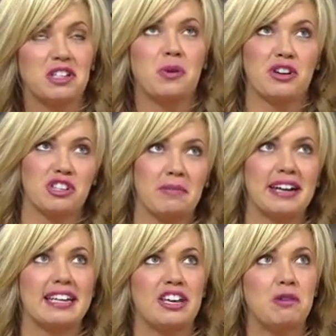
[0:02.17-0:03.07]
It's a question that
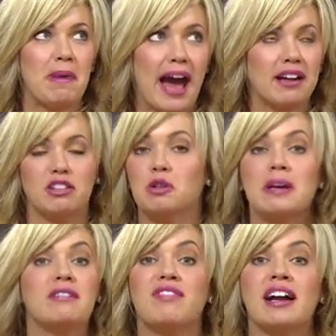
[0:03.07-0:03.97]
might take you back a
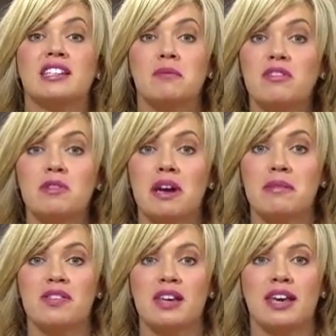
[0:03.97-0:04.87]
little bit. In fact, some of you
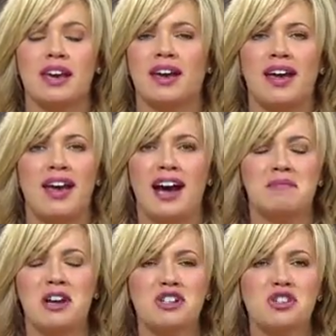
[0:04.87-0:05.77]
might be thinking,
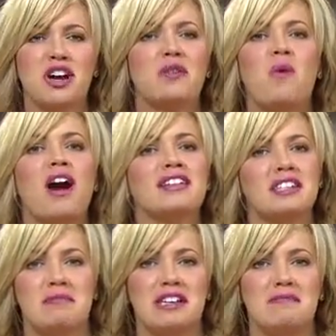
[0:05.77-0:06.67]
I'm not sure I
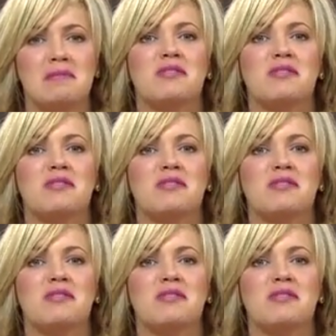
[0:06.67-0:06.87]
want to be.